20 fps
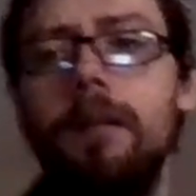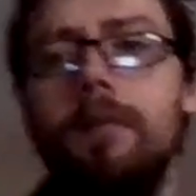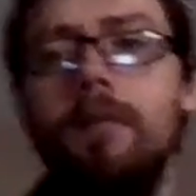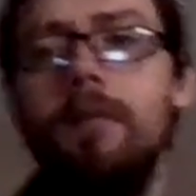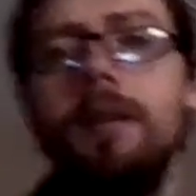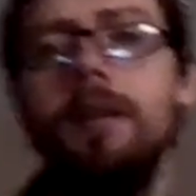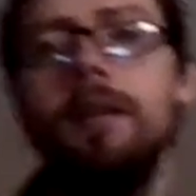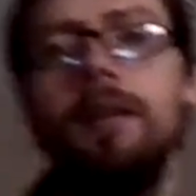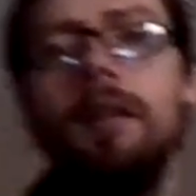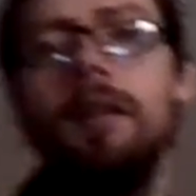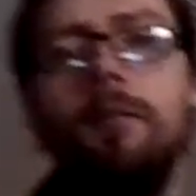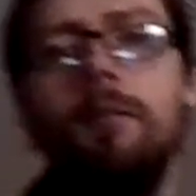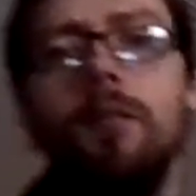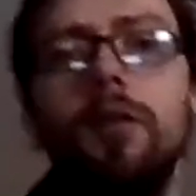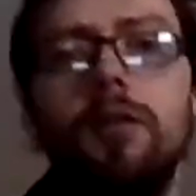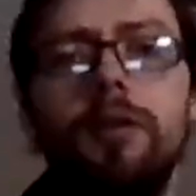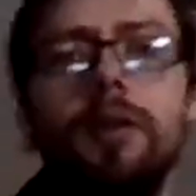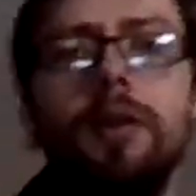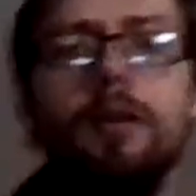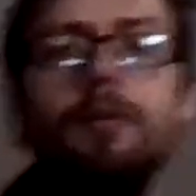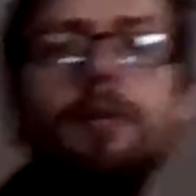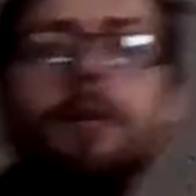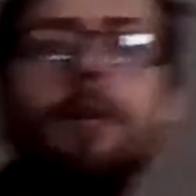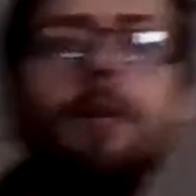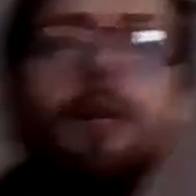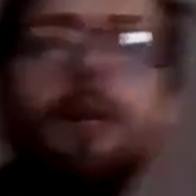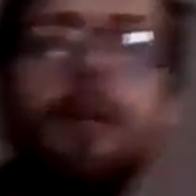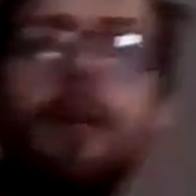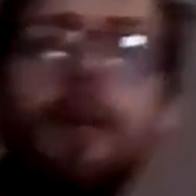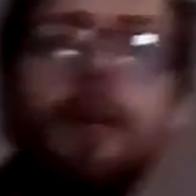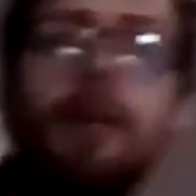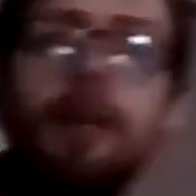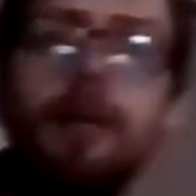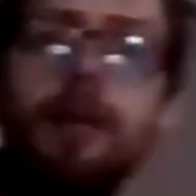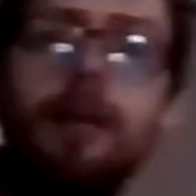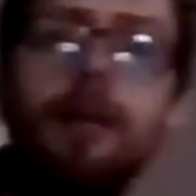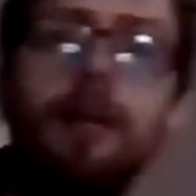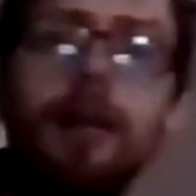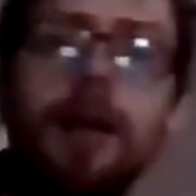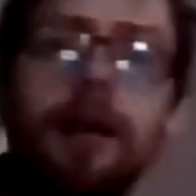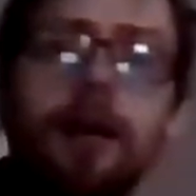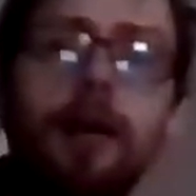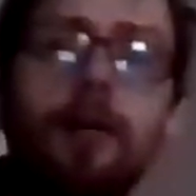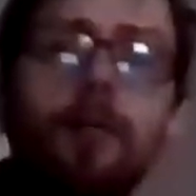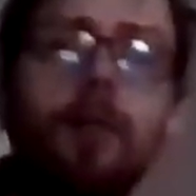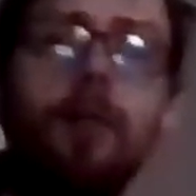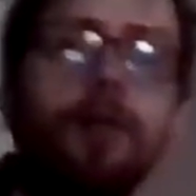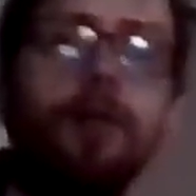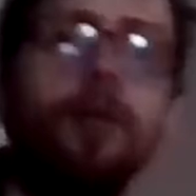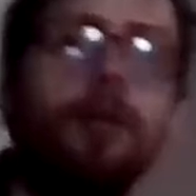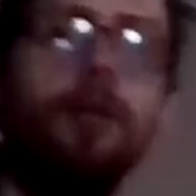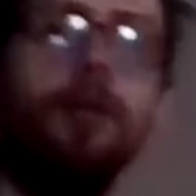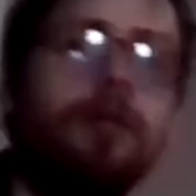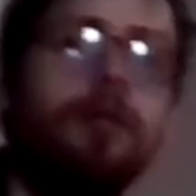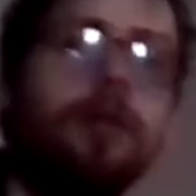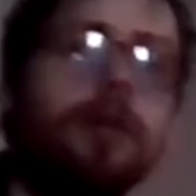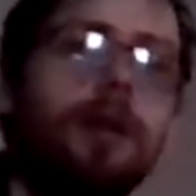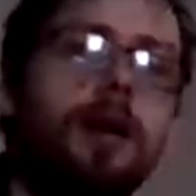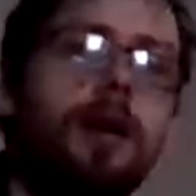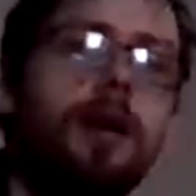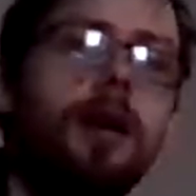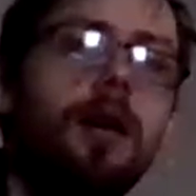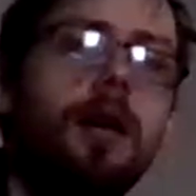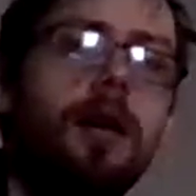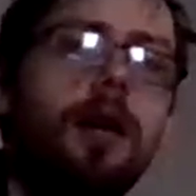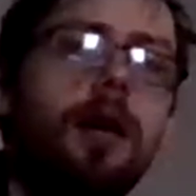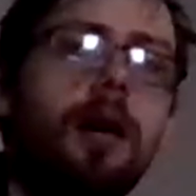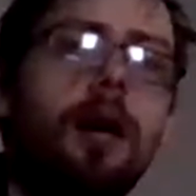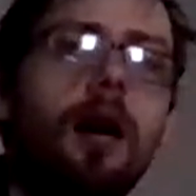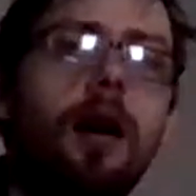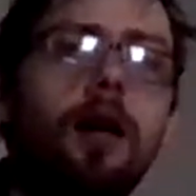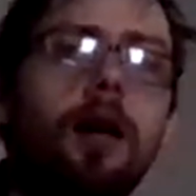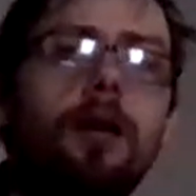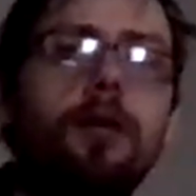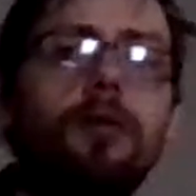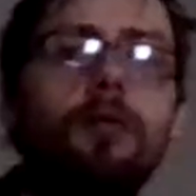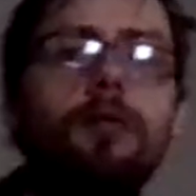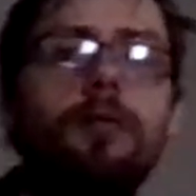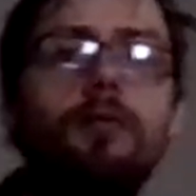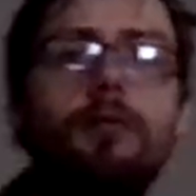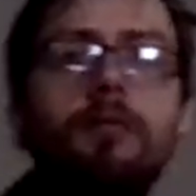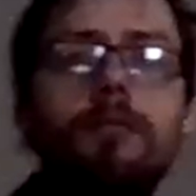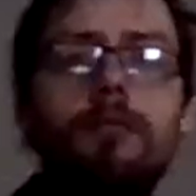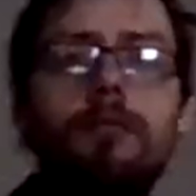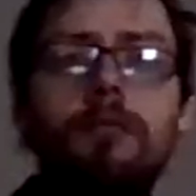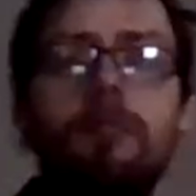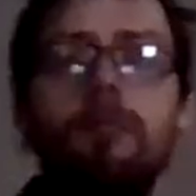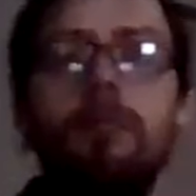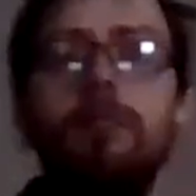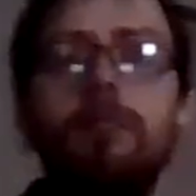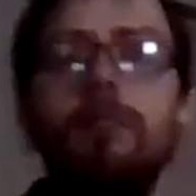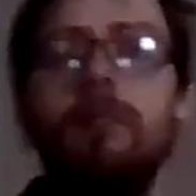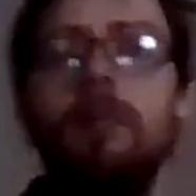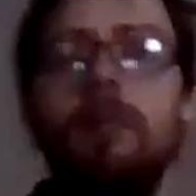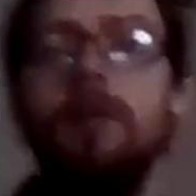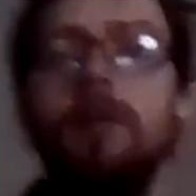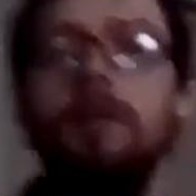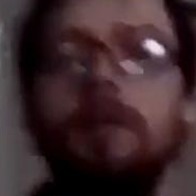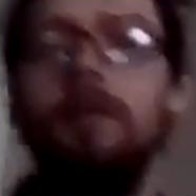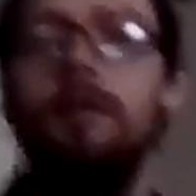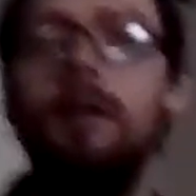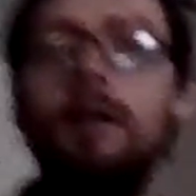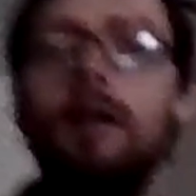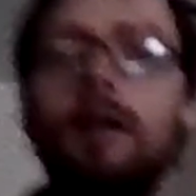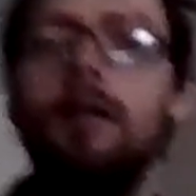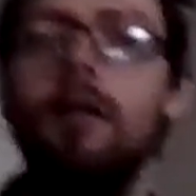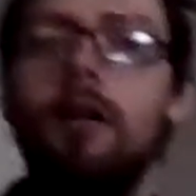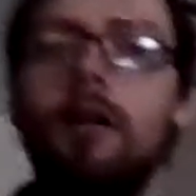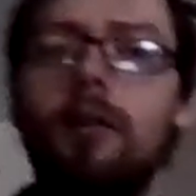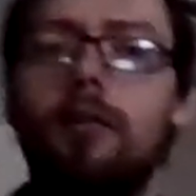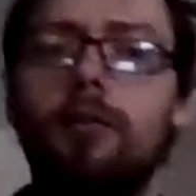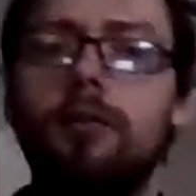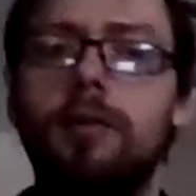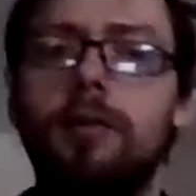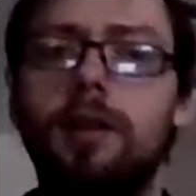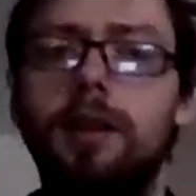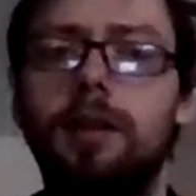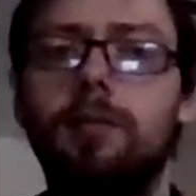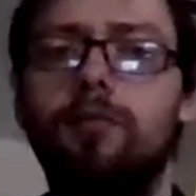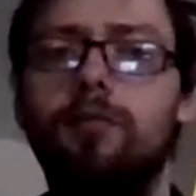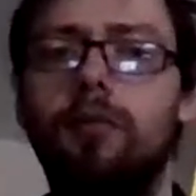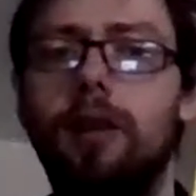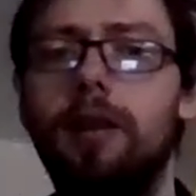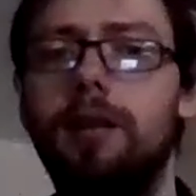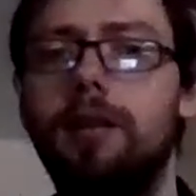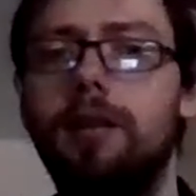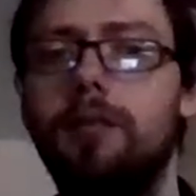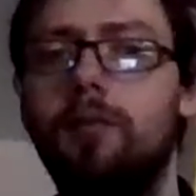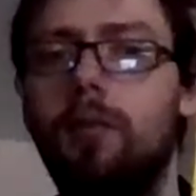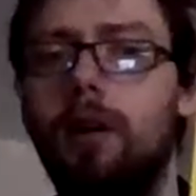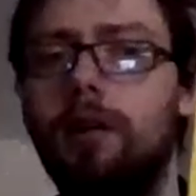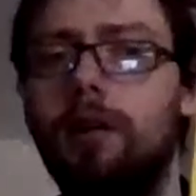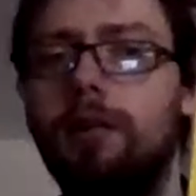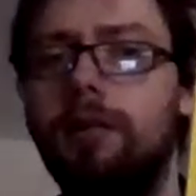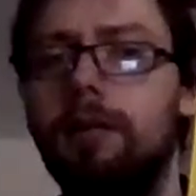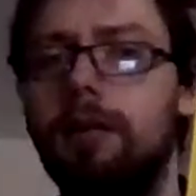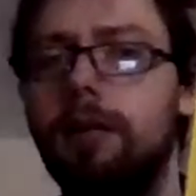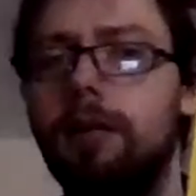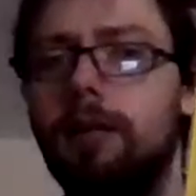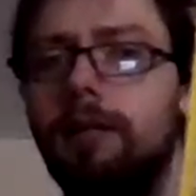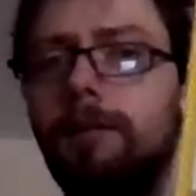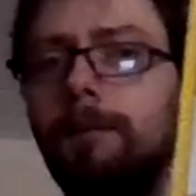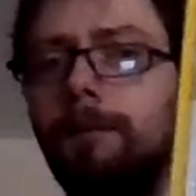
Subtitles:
once I'm more used to the Lego models, I'll do the Hogwarts Express ones,